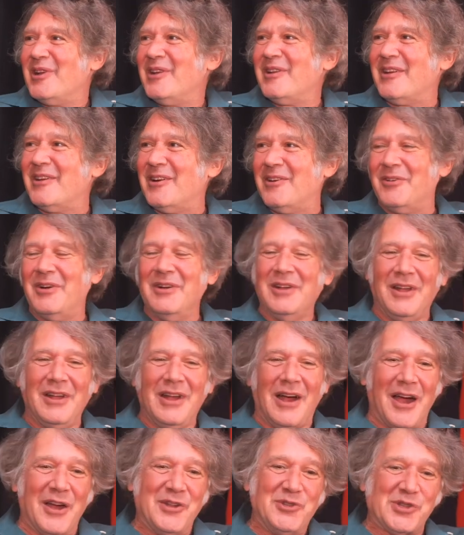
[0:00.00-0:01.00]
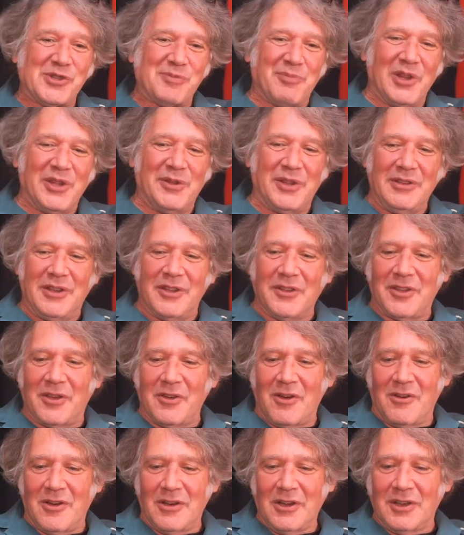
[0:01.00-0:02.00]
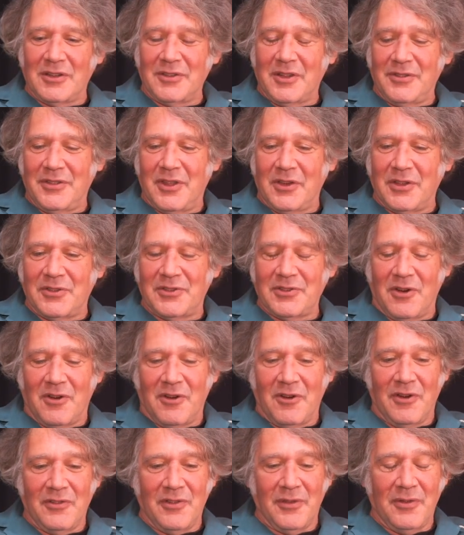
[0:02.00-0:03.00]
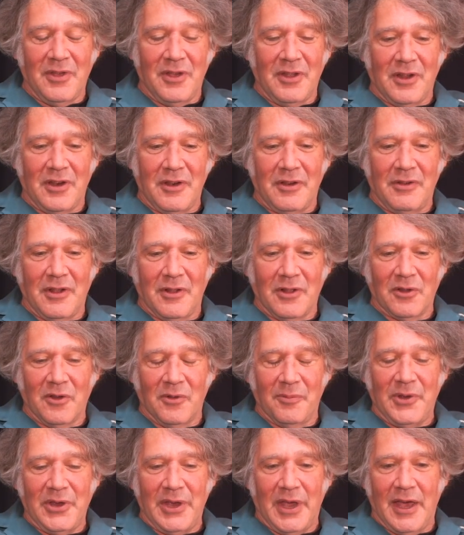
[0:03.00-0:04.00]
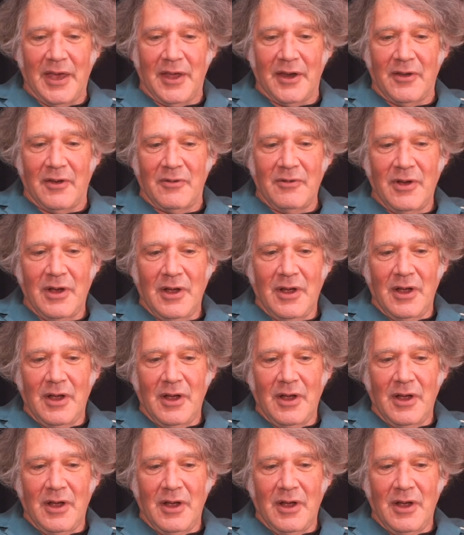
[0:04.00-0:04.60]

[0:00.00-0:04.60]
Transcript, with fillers: You know, I just played the guitar, the guitar, and, the, and a little piano.